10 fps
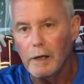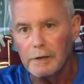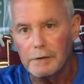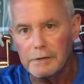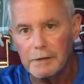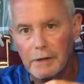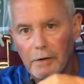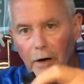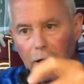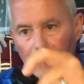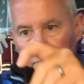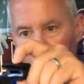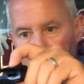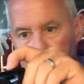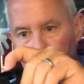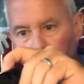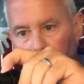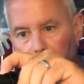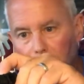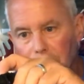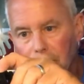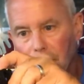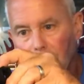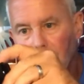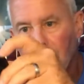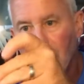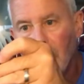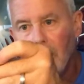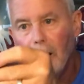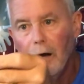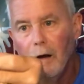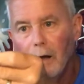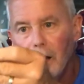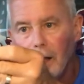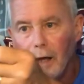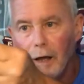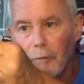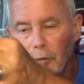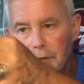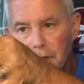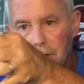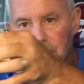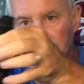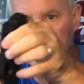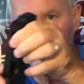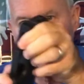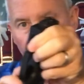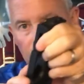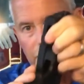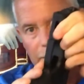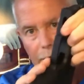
As you see, they'll have serial numbers here, and once it's installed, you